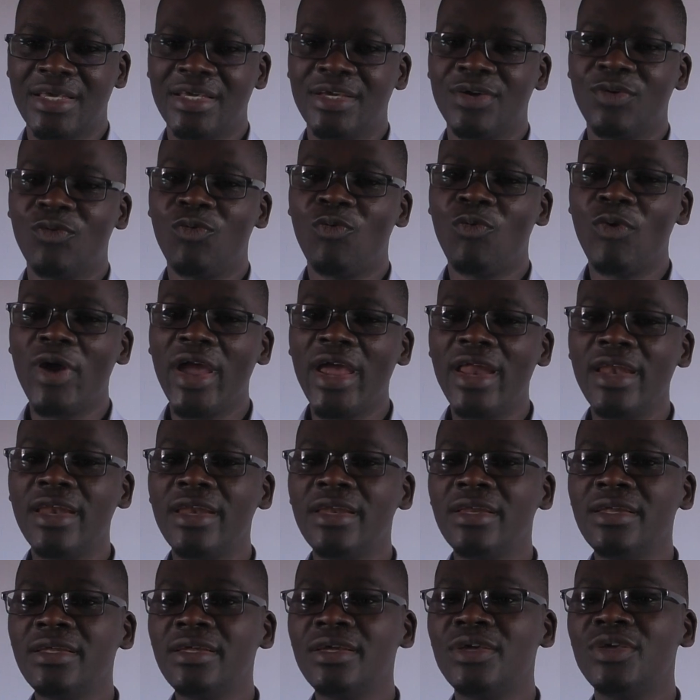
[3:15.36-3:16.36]

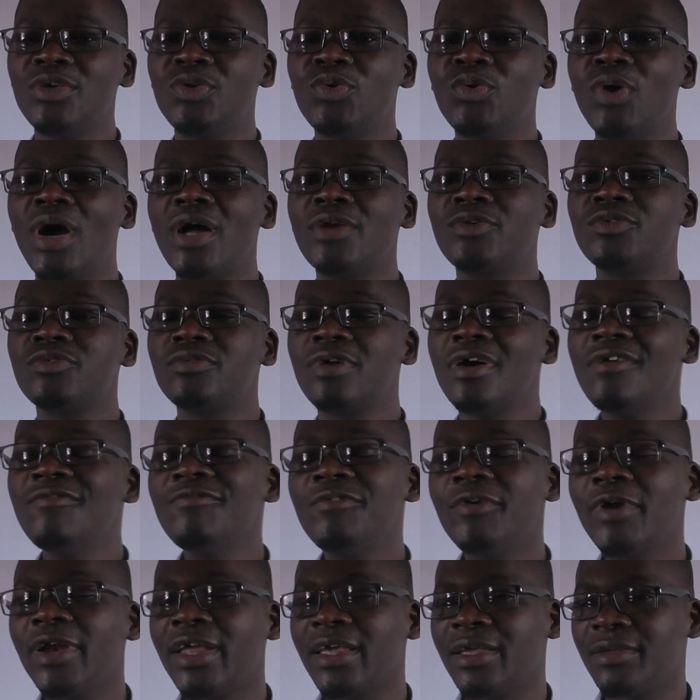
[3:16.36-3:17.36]
When you are
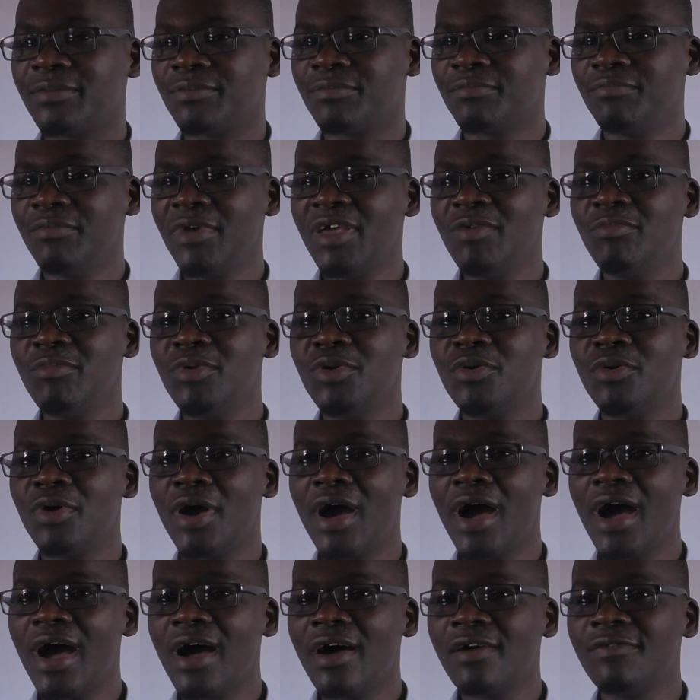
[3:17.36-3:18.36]
traveling, maybe you
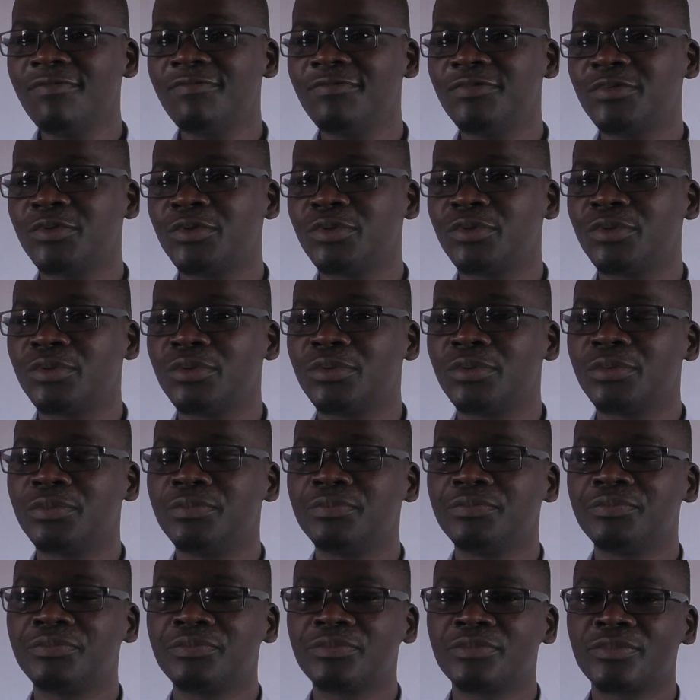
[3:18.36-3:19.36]
have
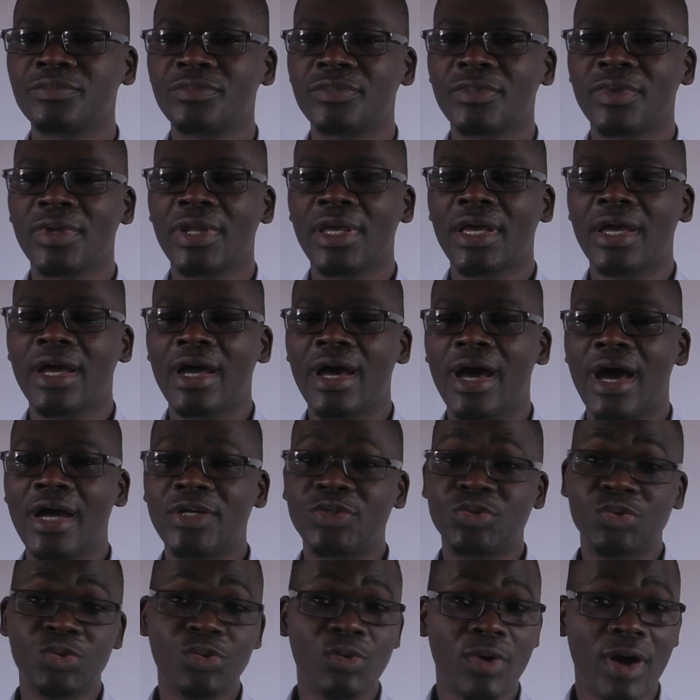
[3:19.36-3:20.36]
a
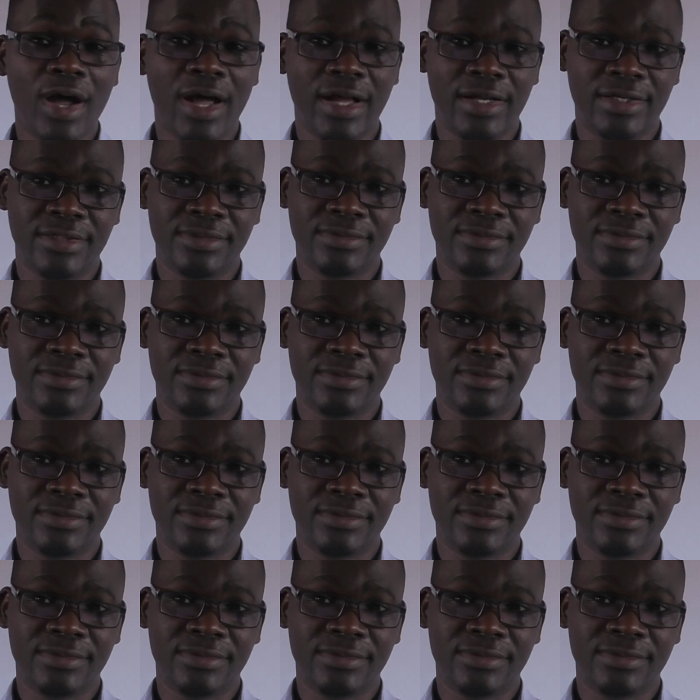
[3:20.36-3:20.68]
tour,